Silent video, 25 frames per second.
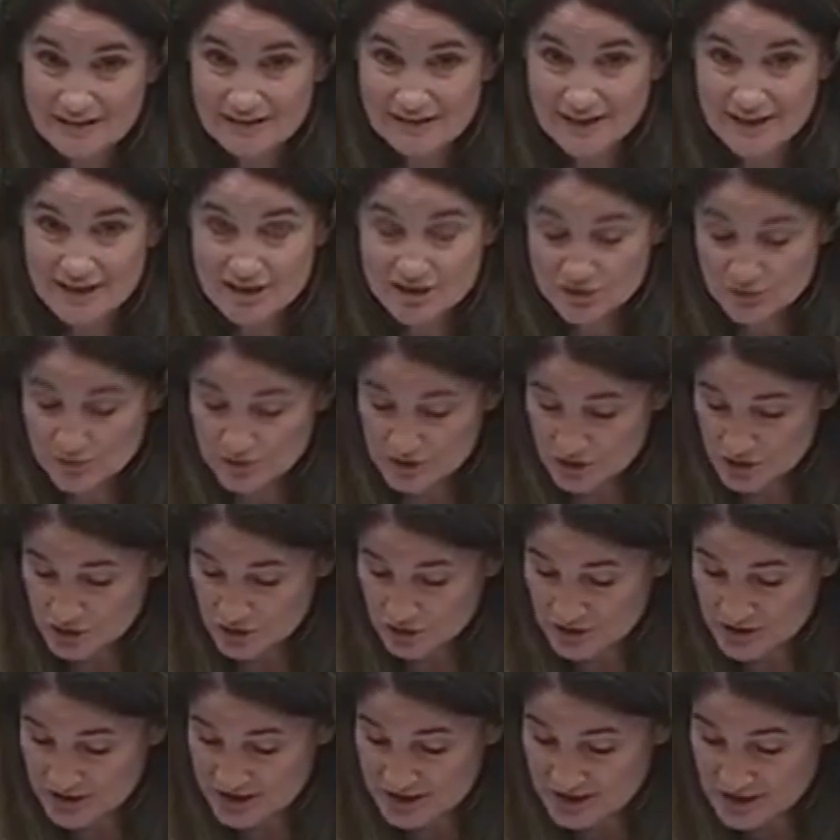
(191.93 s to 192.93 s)
The Asia
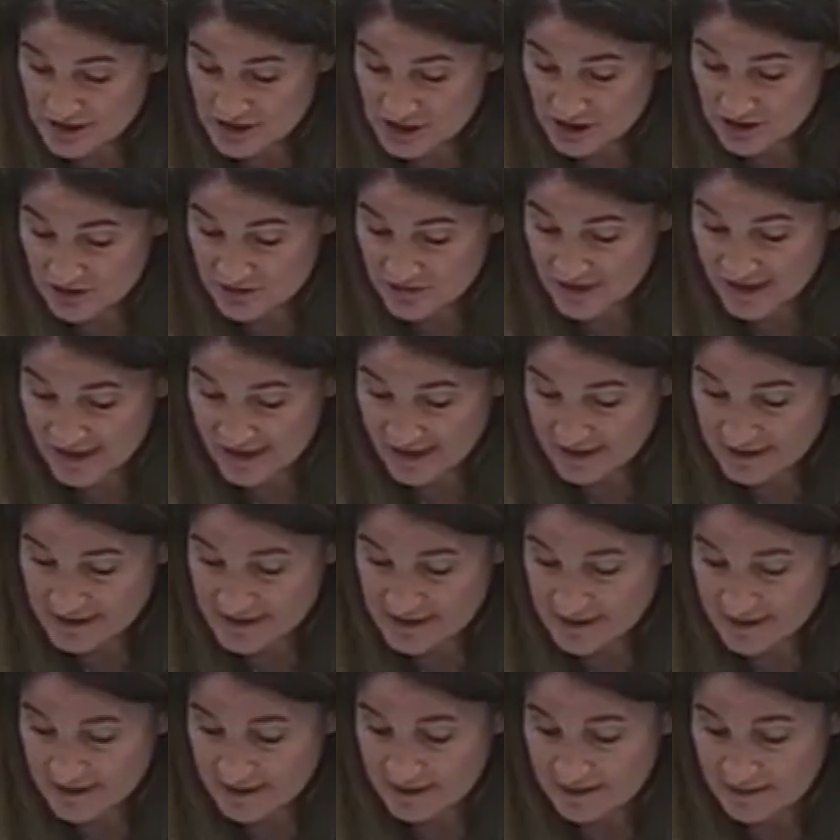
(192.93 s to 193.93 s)
Reassurance Initiative
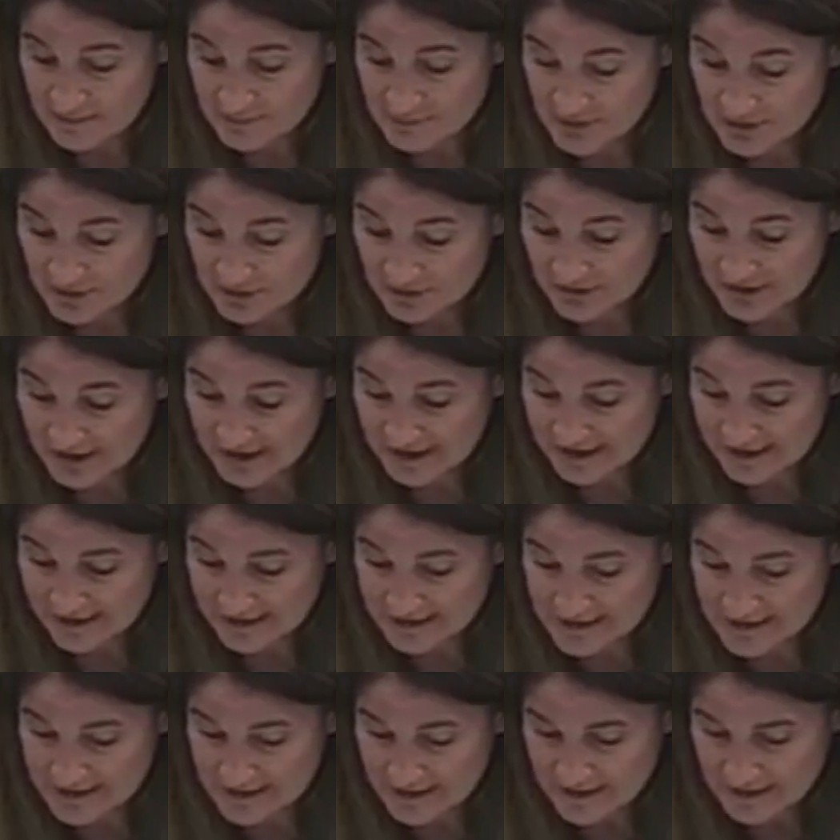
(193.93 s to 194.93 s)
Act, the BUILD
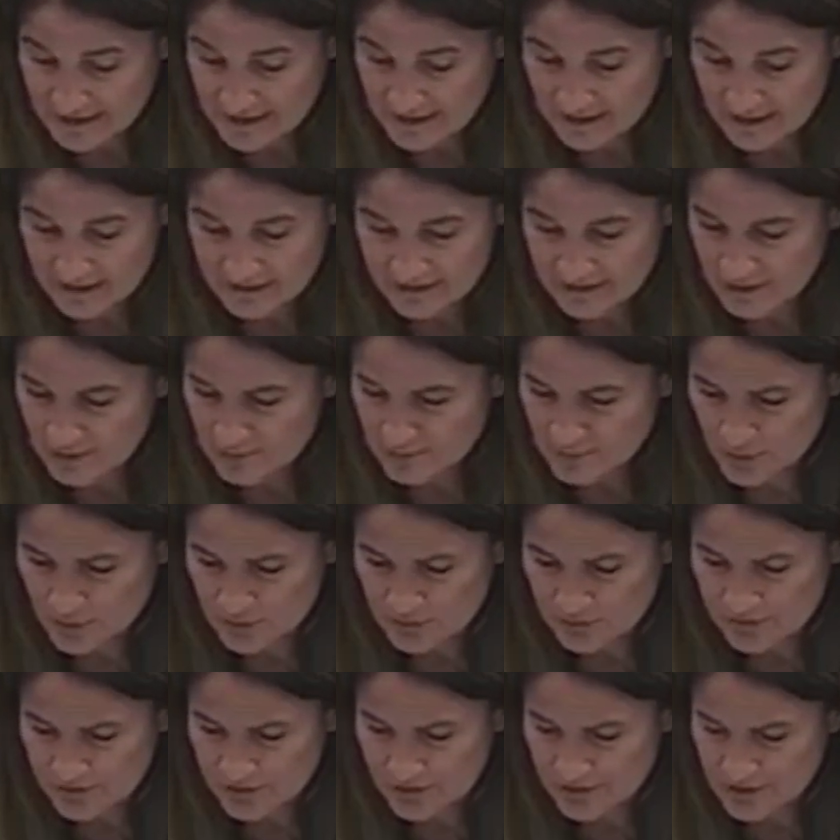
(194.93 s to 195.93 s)
Act, I think are
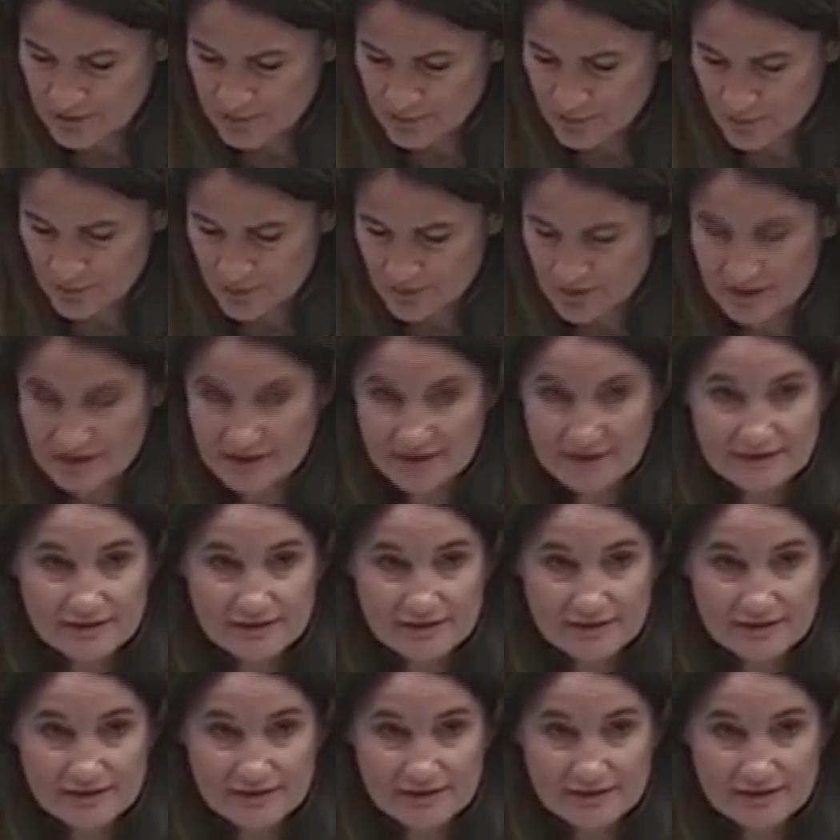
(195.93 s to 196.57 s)
both very important.